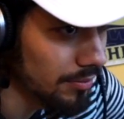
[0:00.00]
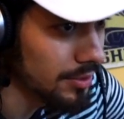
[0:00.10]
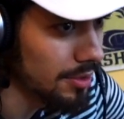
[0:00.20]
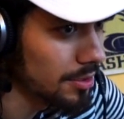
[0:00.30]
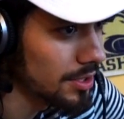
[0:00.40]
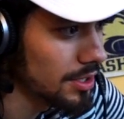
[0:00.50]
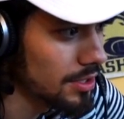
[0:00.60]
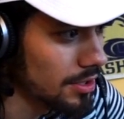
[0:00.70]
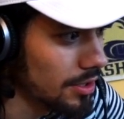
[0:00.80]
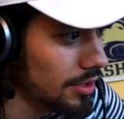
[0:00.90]
some of these
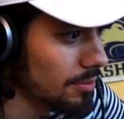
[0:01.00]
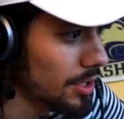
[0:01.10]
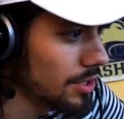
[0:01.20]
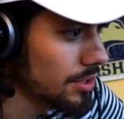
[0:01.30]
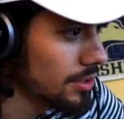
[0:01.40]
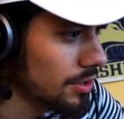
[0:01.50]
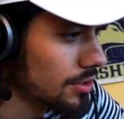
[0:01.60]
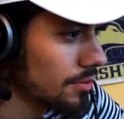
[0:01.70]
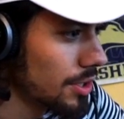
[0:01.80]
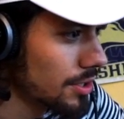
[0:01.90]
kids aren't in the best
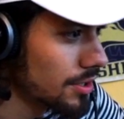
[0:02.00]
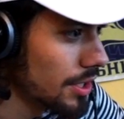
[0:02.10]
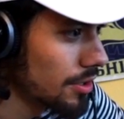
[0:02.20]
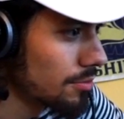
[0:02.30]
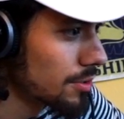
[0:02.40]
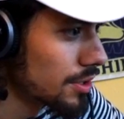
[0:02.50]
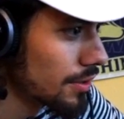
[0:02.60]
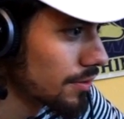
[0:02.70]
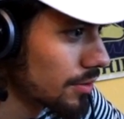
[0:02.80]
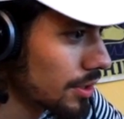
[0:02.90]
situations at home and
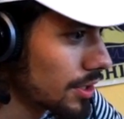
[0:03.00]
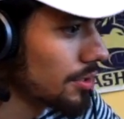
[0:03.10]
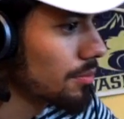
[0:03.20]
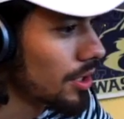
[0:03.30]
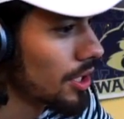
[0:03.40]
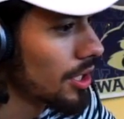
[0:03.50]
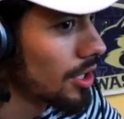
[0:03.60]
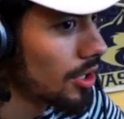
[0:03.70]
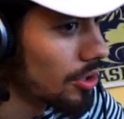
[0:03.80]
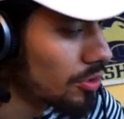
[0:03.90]
stuff, so it gets them
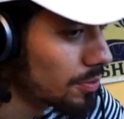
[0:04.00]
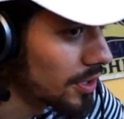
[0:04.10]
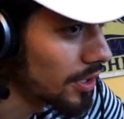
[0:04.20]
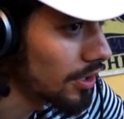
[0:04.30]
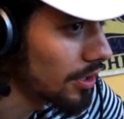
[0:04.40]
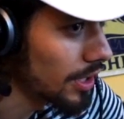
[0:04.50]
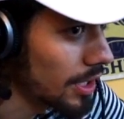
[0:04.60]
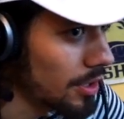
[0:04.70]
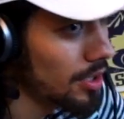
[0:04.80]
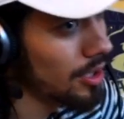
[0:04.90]
hooping and all
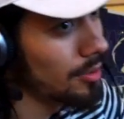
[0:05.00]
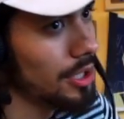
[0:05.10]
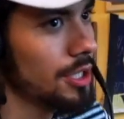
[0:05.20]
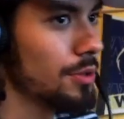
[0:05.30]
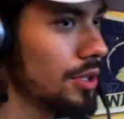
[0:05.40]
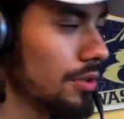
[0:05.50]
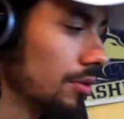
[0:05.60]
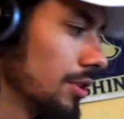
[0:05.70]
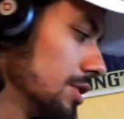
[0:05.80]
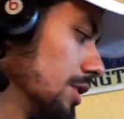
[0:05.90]
that. But it's pretty
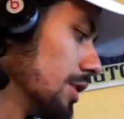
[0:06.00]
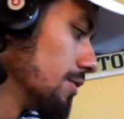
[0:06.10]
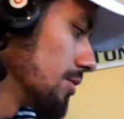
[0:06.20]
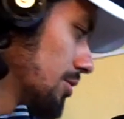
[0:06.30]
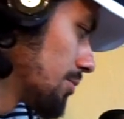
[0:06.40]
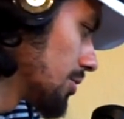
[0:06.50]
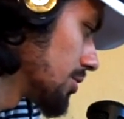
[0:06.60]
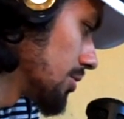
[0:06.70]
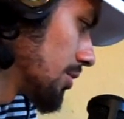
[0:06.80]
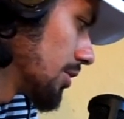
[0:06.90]
cool because it gives you
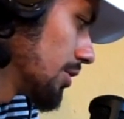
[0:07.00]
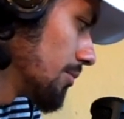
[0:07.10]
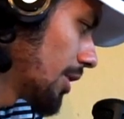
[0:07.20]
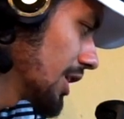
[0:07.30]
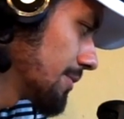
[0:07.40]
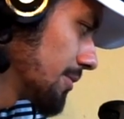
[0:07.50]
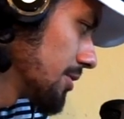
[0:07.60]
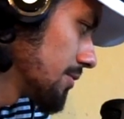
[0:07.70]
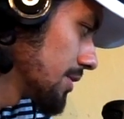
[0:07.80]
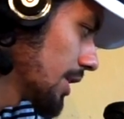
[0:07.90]
exposure. And my
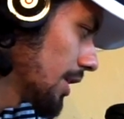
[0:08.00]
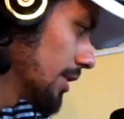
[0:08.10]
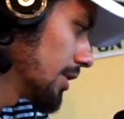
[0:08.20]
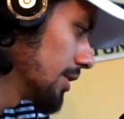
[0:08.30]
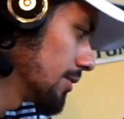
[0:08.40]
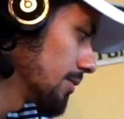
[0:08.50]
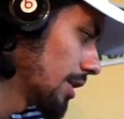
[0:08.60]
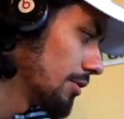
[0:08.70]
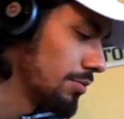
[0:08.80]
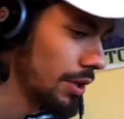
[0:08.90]
experience was that
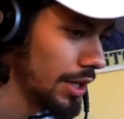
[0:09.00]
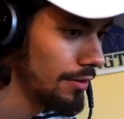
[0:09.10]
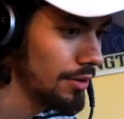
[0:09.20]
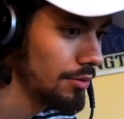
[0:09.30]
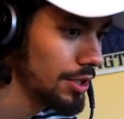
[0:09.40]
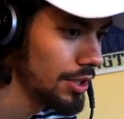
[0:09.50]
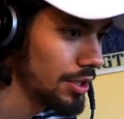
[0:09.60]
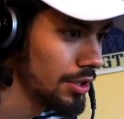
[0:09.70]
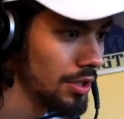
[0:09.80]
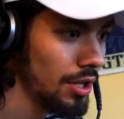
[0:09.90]
I was playing every weekend,